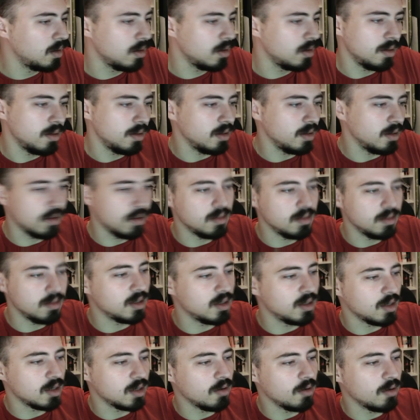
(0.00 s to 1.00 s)

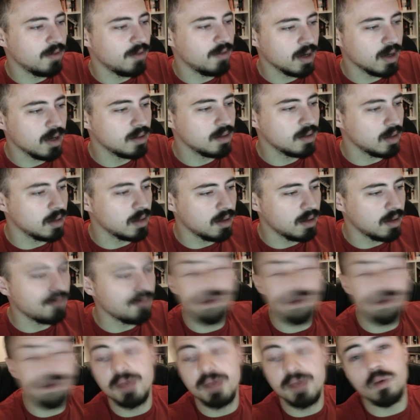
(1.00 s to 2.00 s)
There's our effect, and
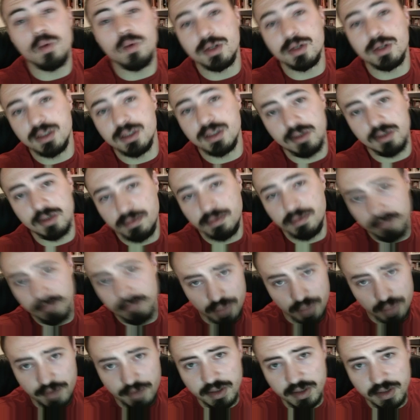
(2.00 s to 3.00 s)
everything works as
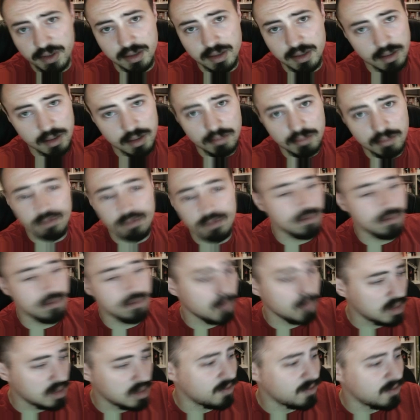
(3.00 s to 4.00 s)
previously.
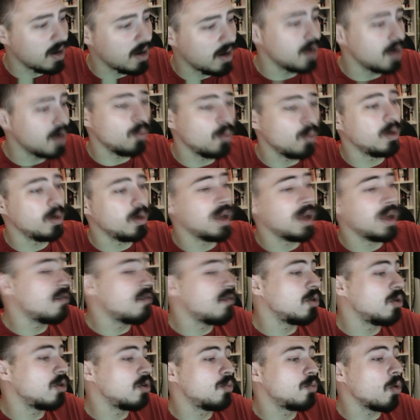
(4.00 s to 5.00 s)
It's fine. We have
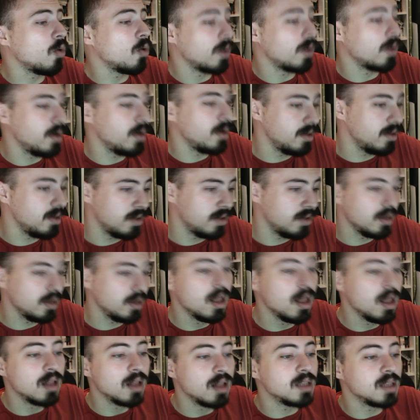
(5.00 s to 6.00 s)
not broken
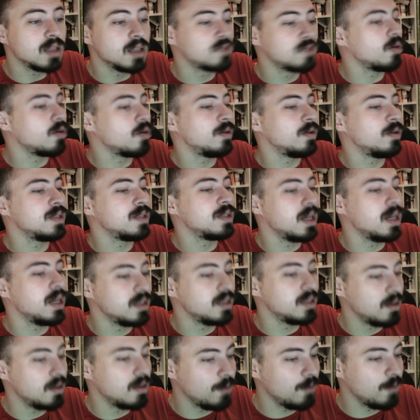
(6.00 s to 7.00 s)
anything. Let's try
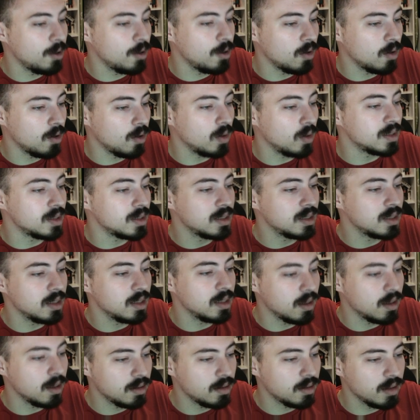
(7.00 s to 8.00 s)
resizing the window and see
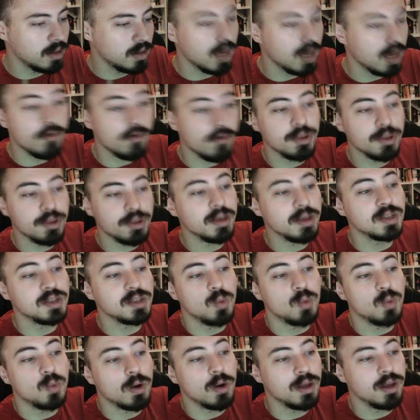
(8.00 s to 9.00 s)
that everything is
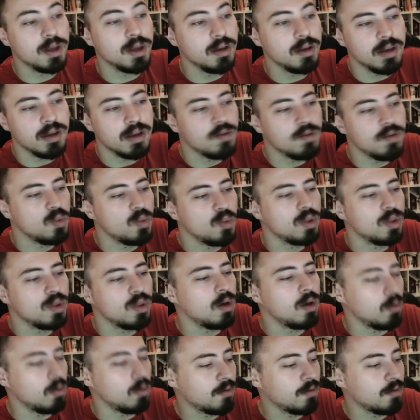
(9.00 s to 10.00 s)
working even
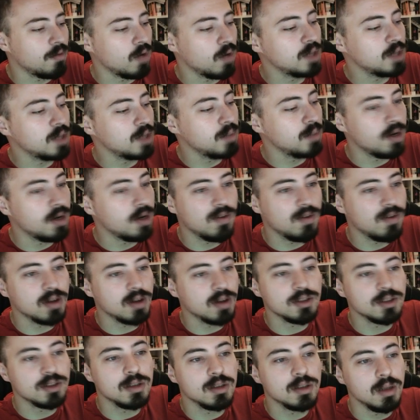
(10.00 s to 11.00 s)
without the refresh player
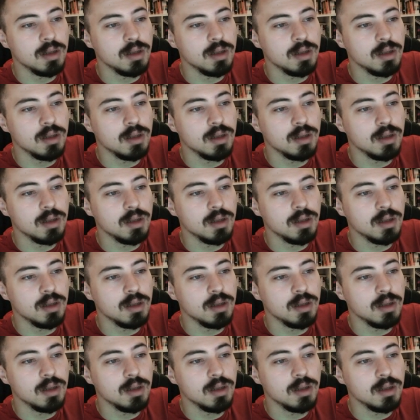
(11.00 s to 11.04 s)
function.